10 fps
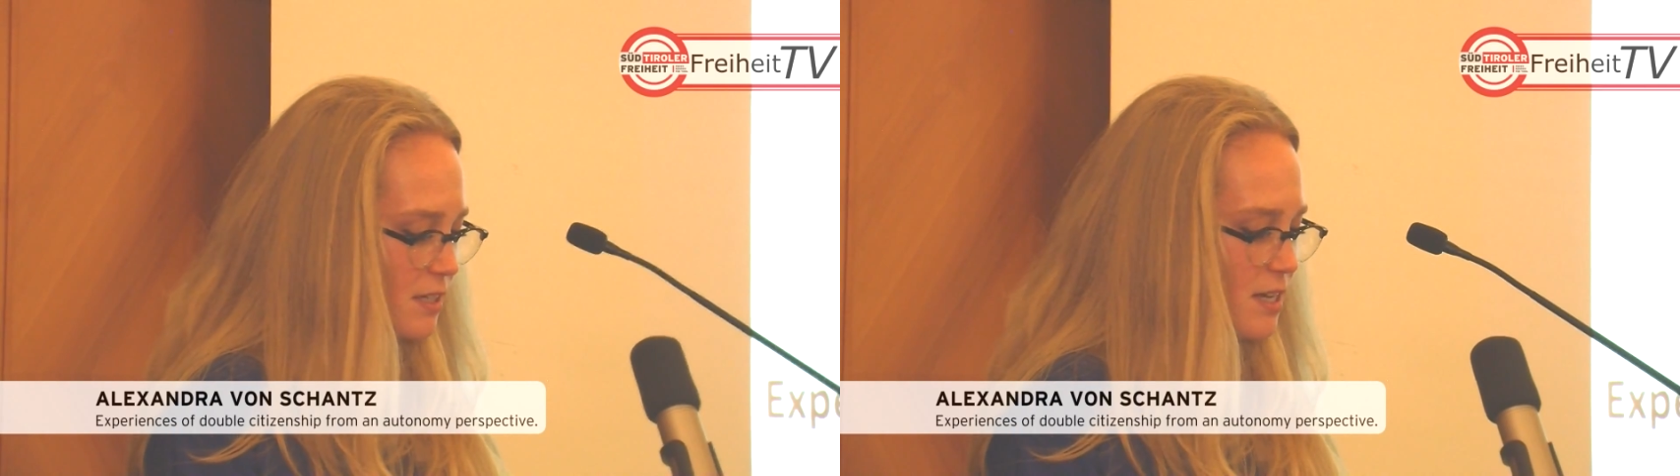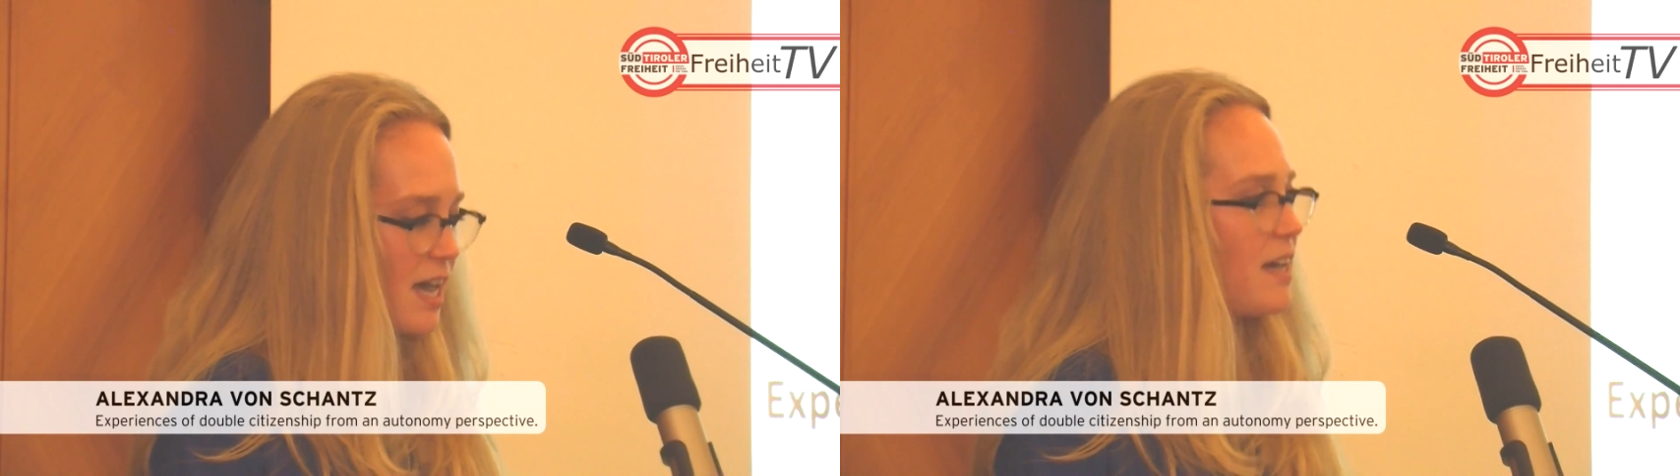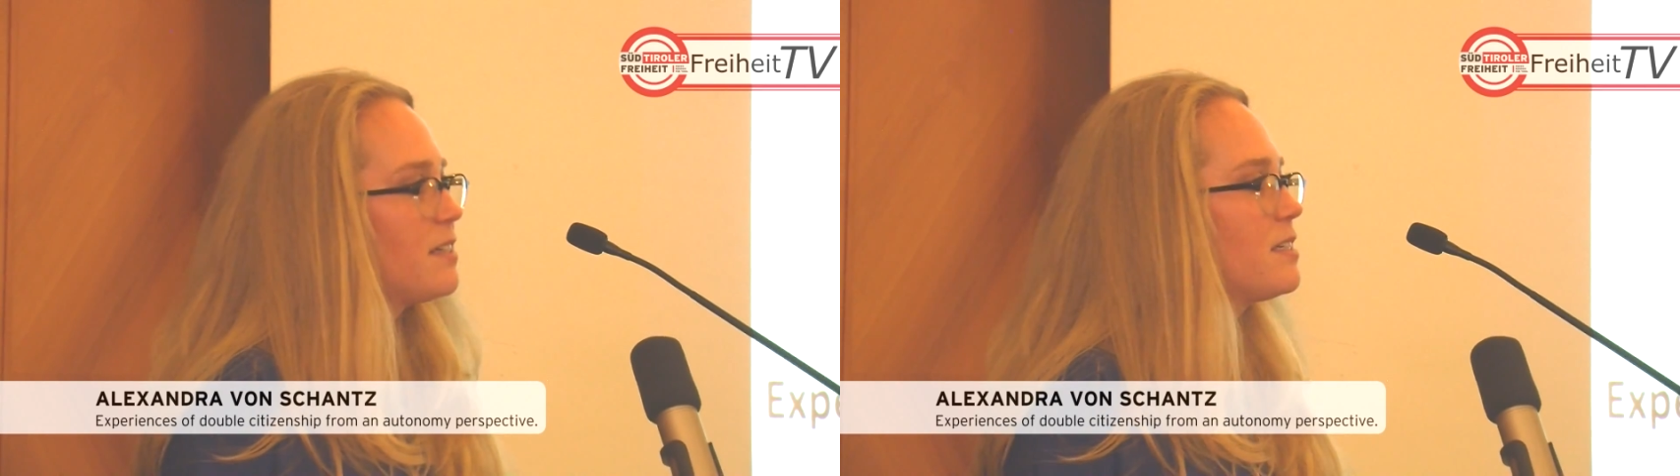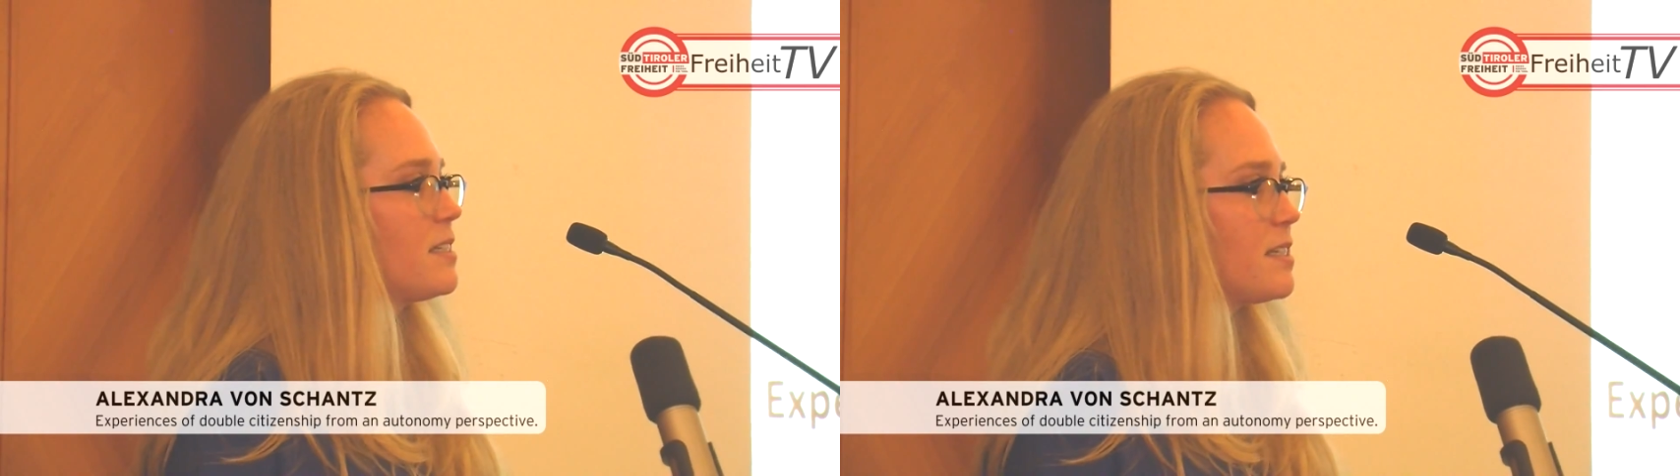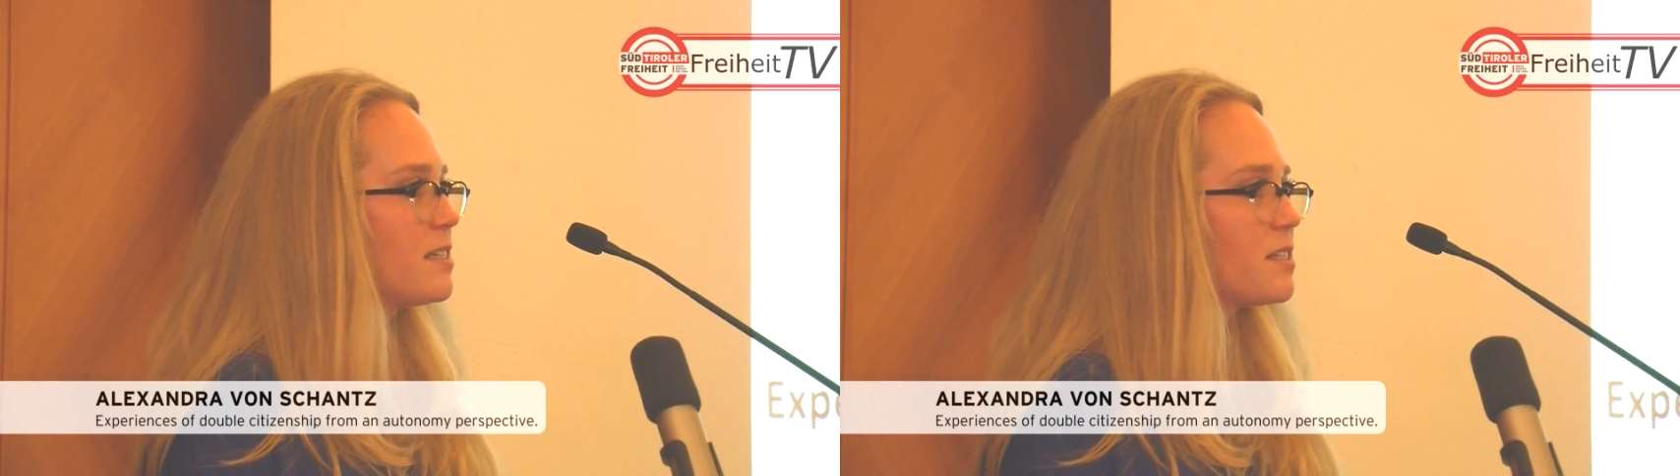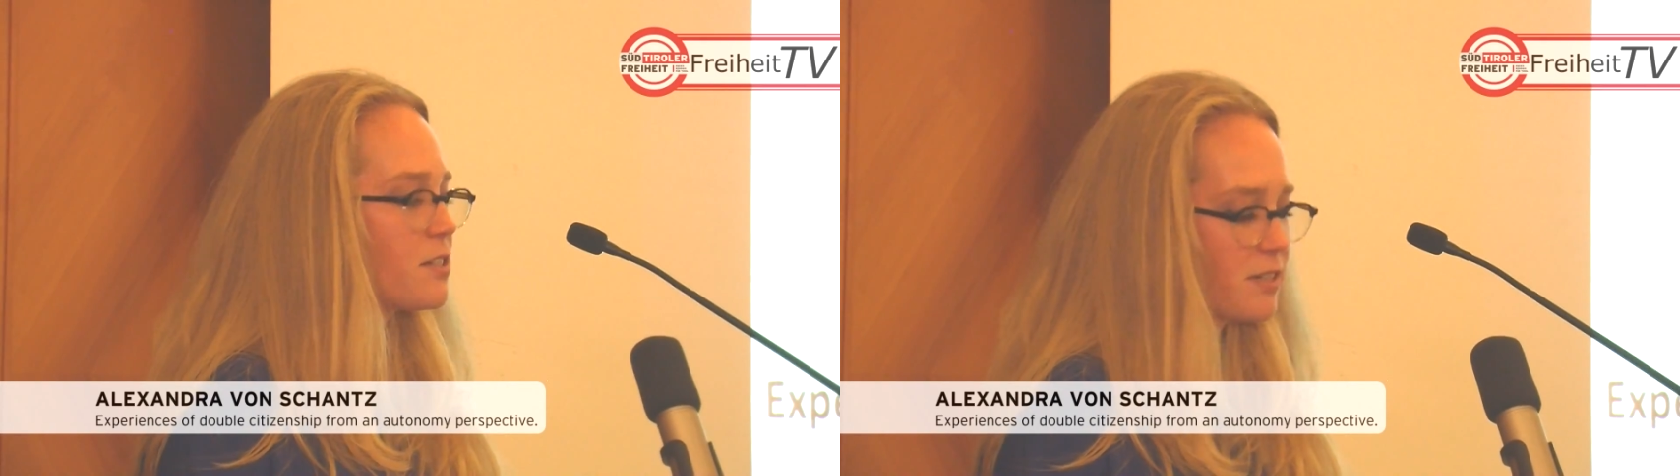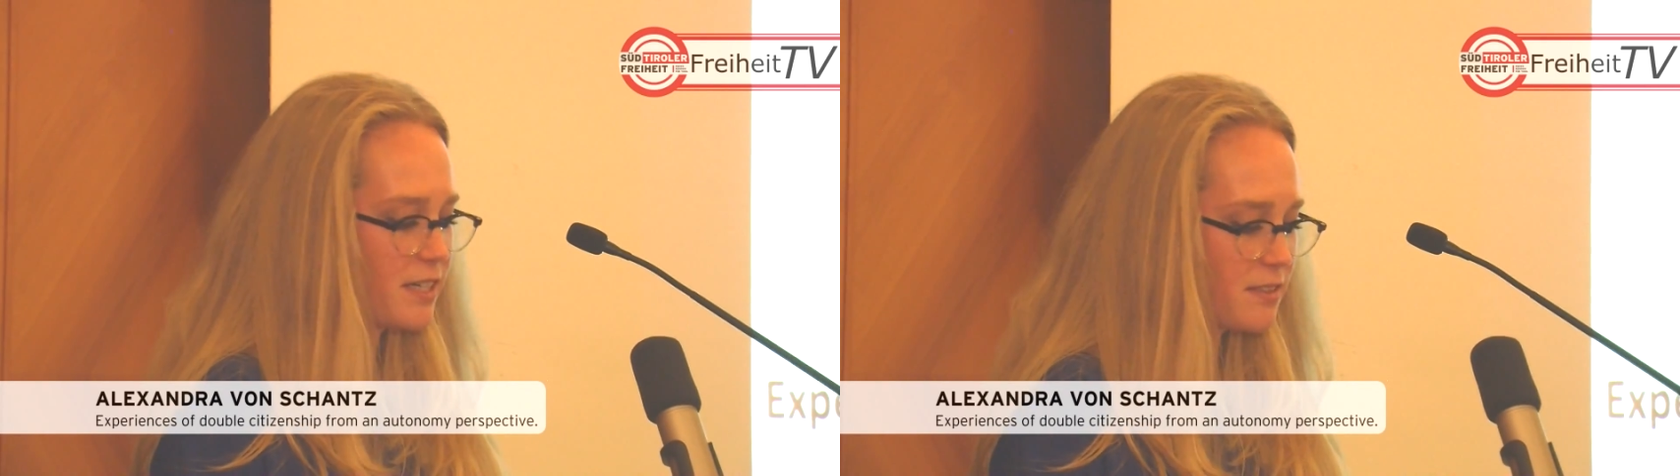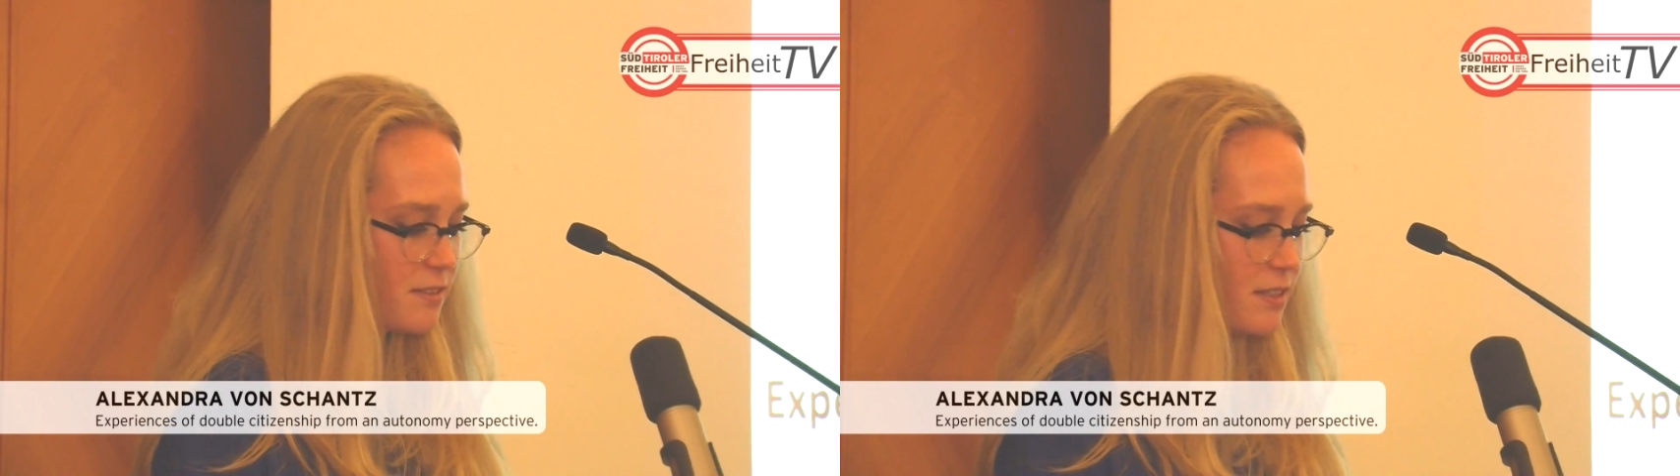and its history,